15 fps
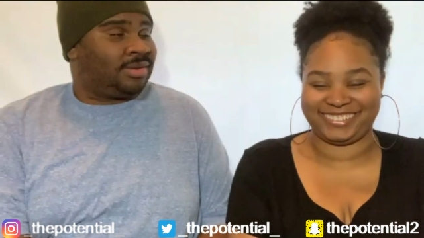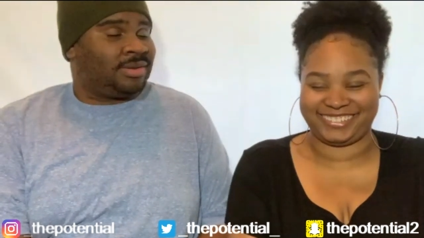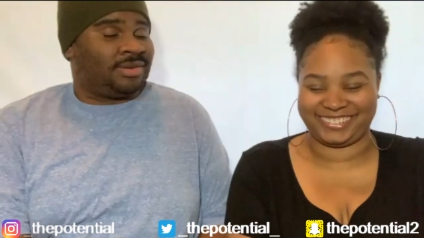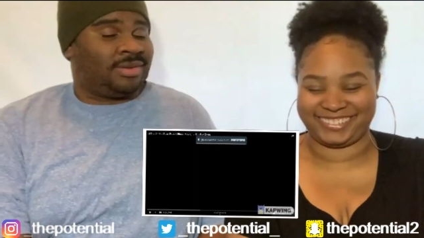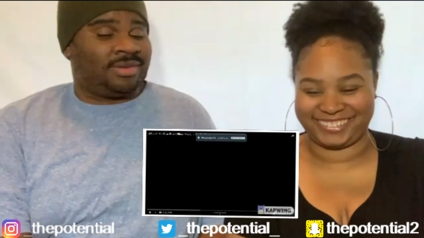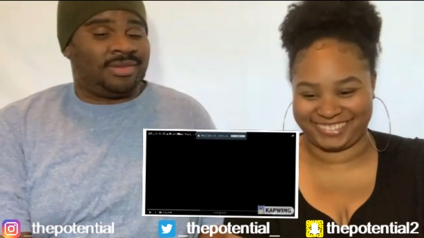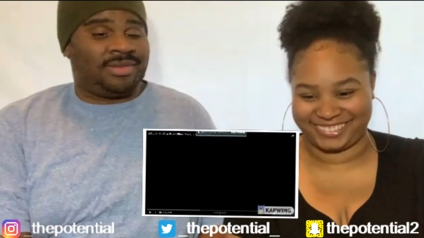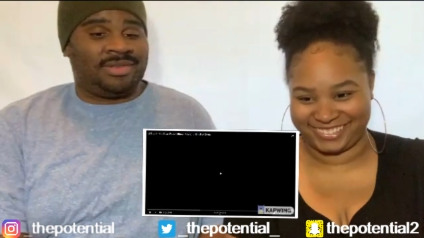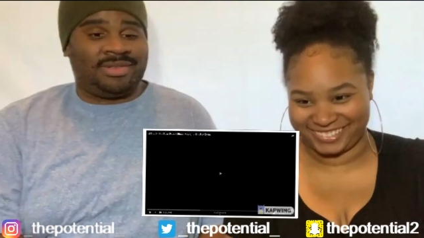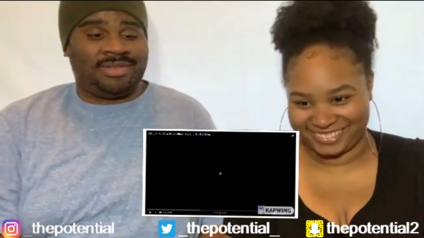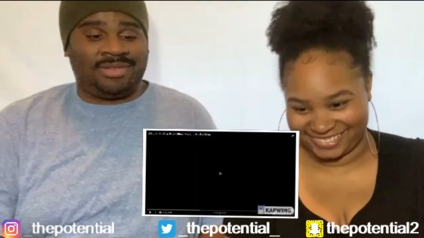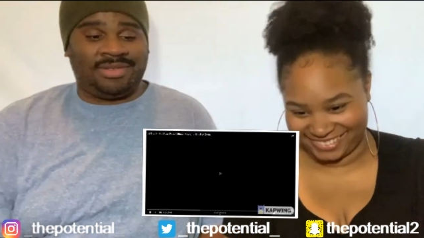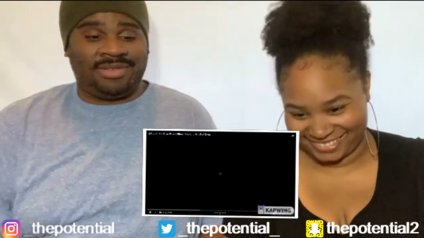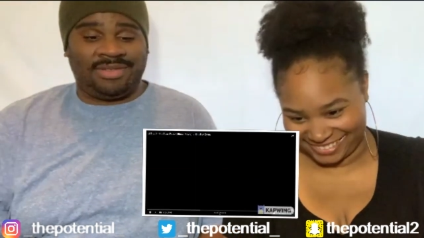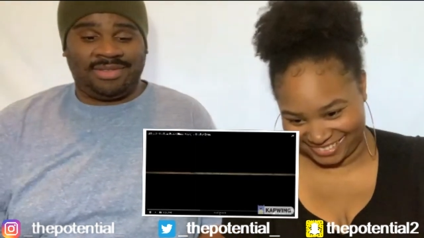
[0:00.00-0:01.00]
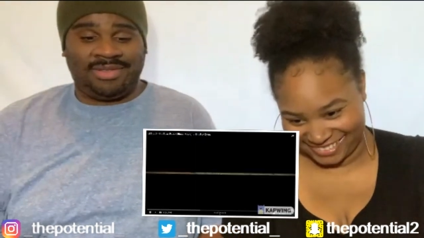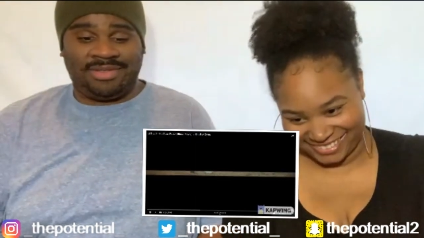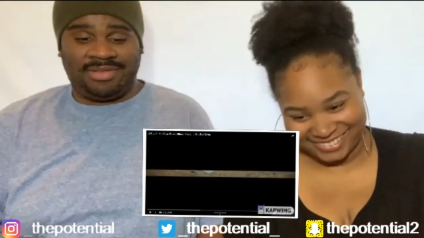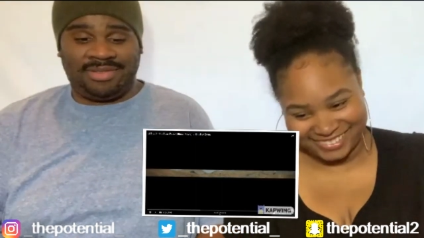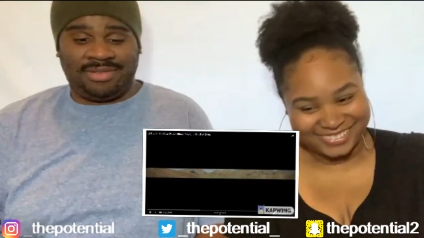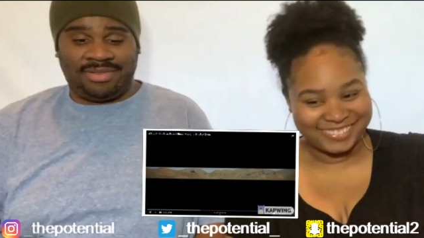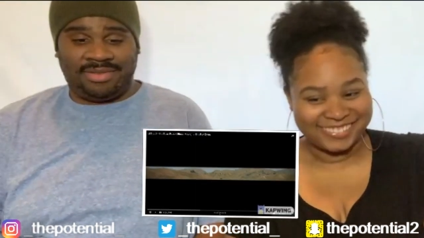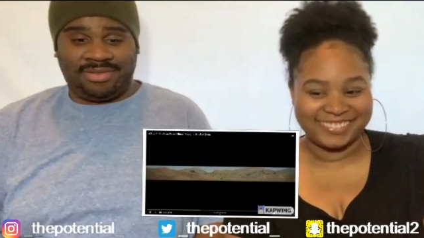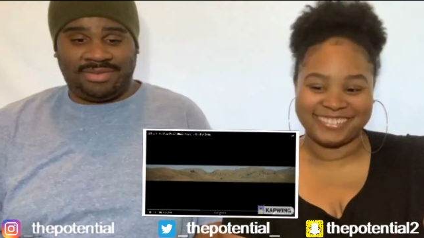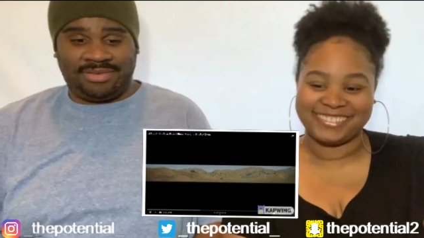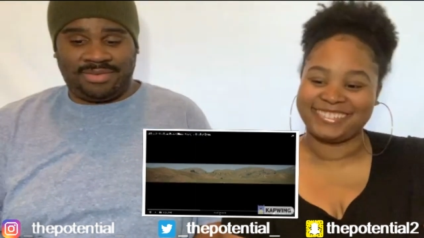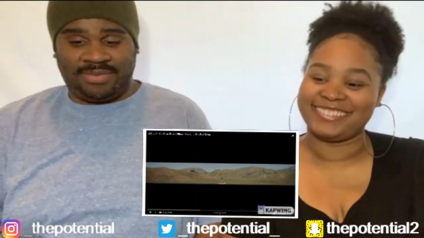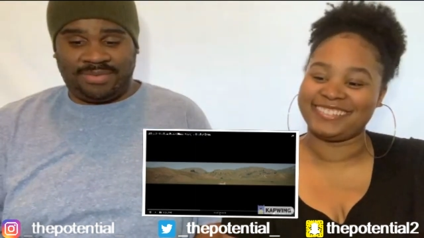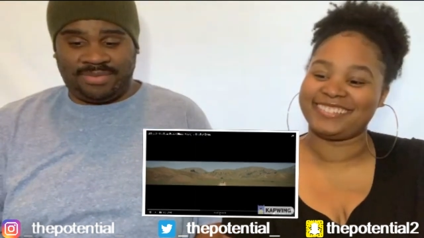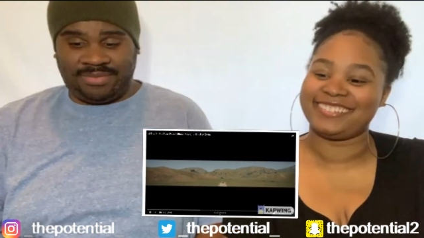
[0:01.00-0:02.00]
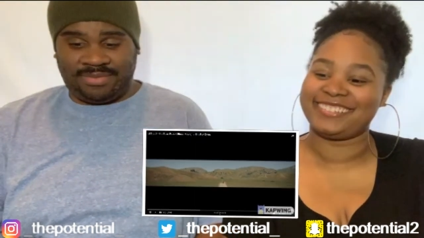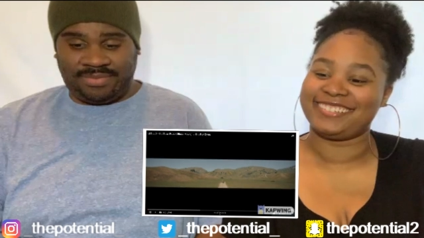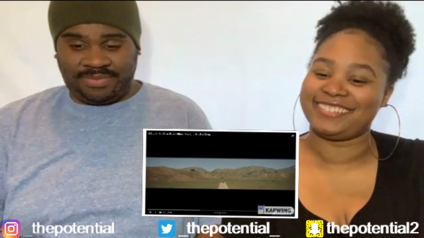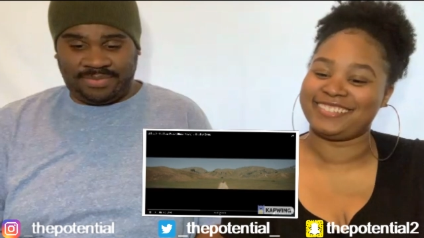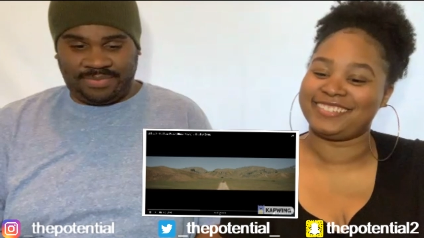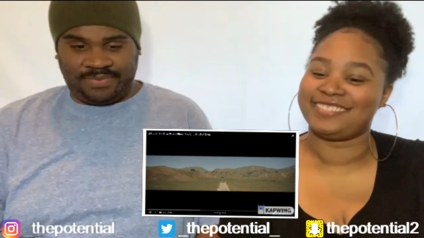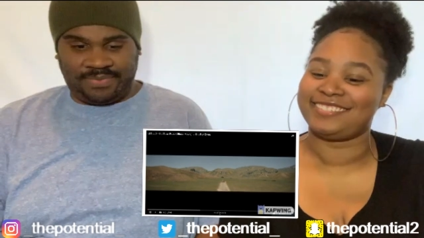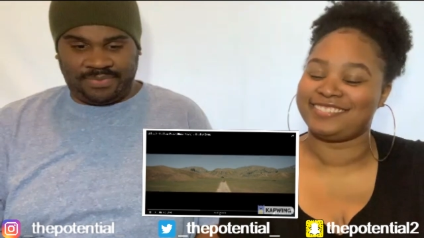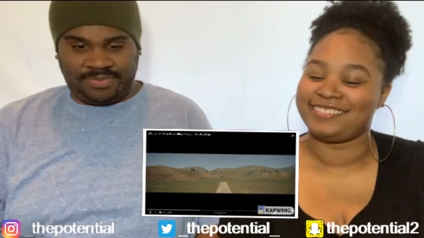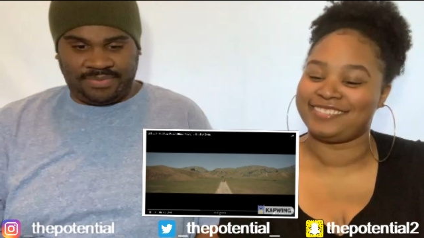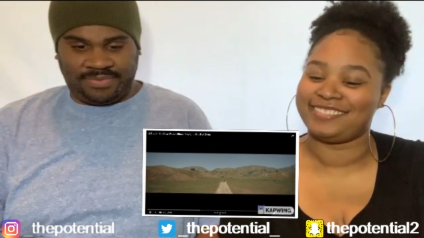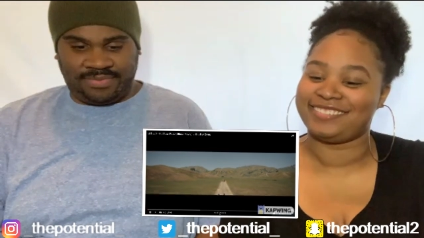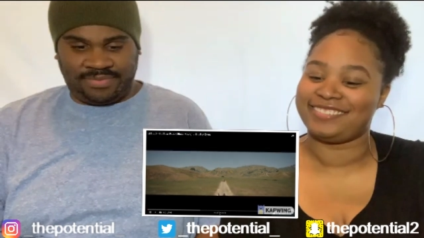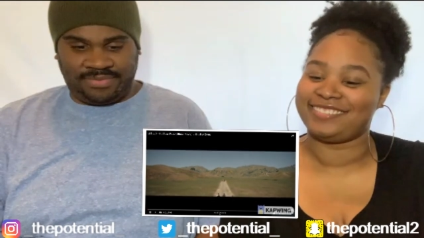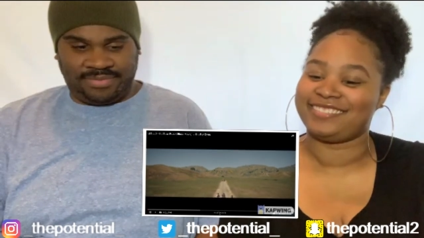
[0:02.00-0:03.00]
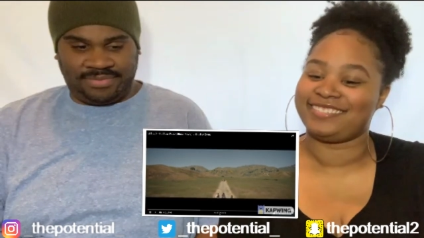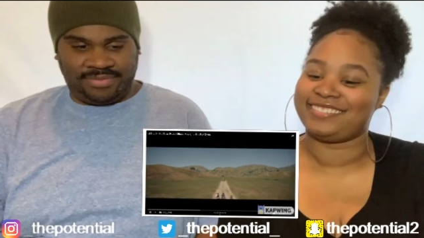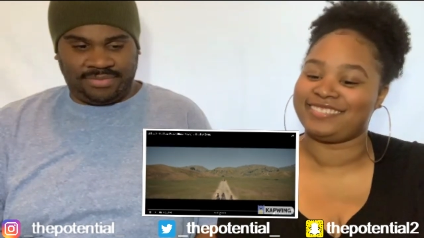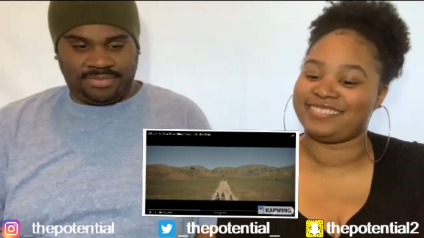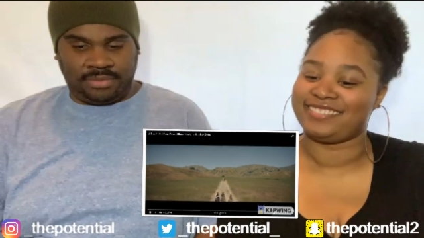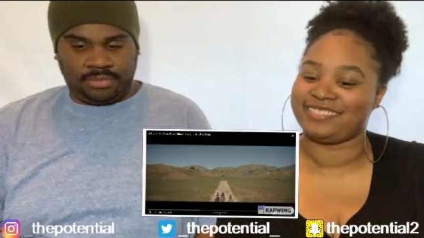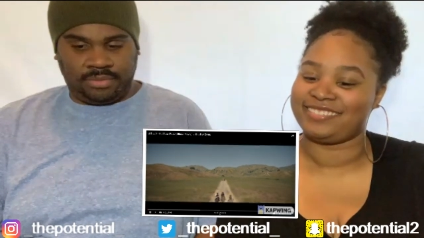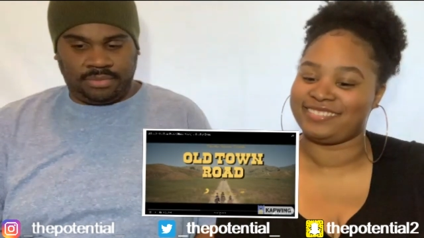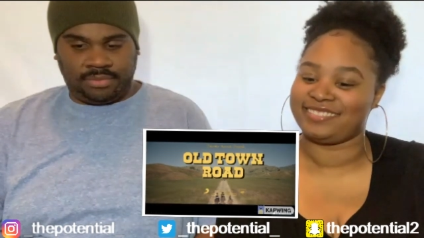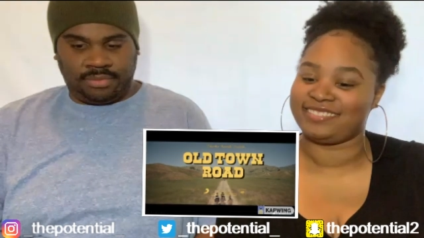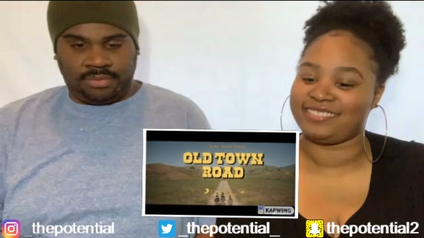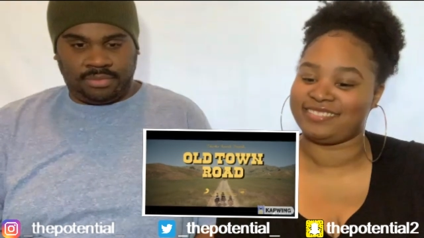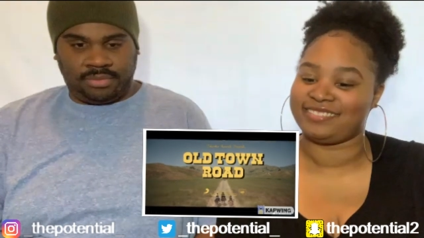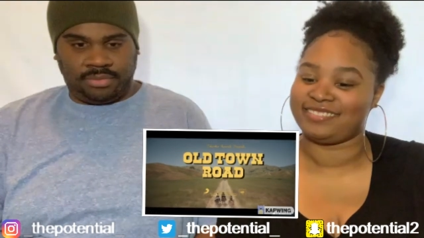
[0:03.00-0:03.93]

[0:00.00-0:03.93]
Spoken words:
No one is speaking in this clip.